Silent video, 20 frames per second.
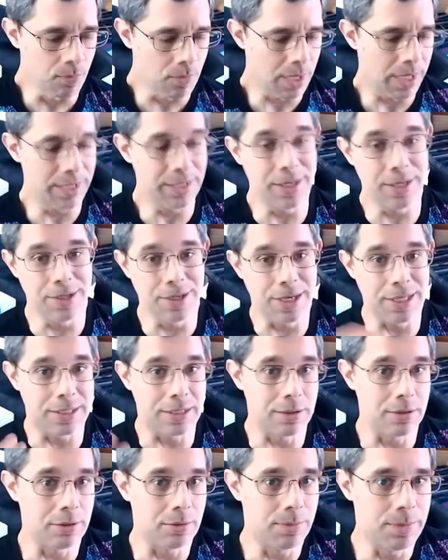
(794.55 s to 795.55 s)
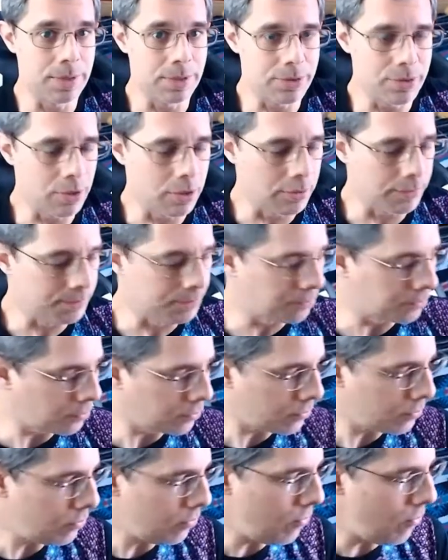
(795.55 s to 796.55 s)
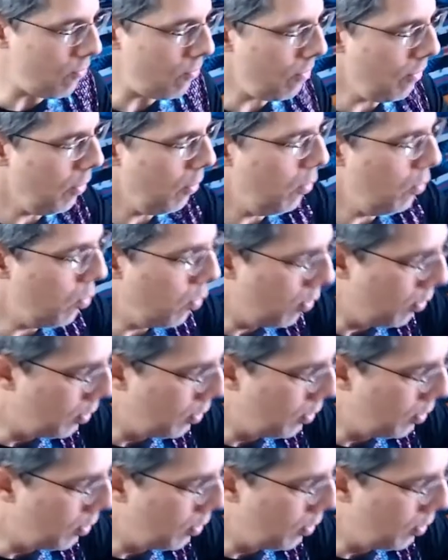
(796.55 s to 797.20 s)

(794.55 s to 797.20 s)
And then you got the little bit of salt. Ooh.